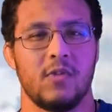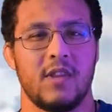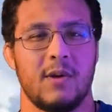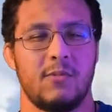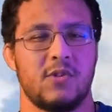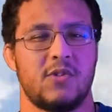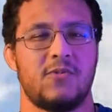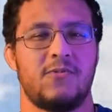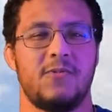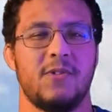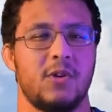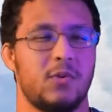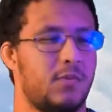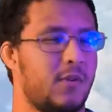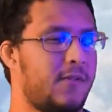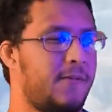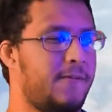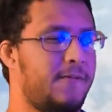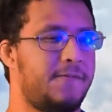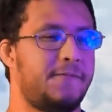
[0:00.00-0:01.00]
world that was
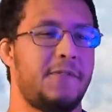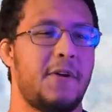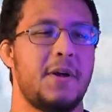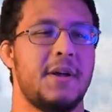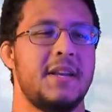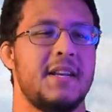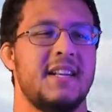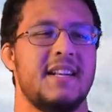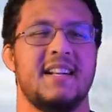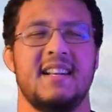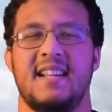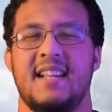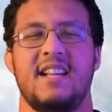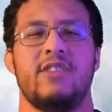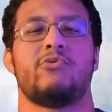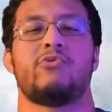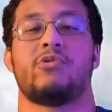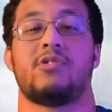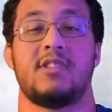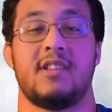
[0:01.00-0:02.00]
filled with fun and
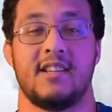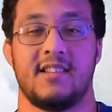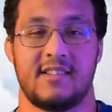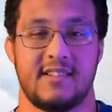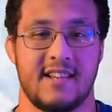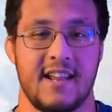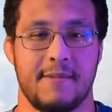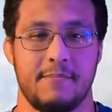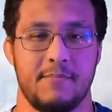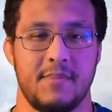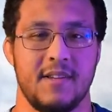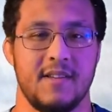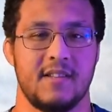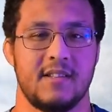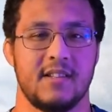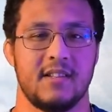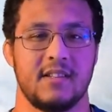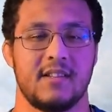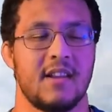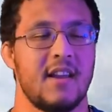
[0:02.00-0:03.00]
interesting set
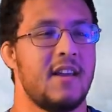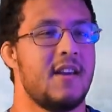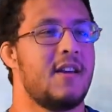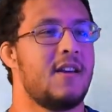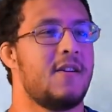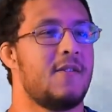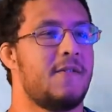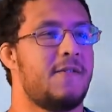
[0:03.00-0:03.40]
pieces,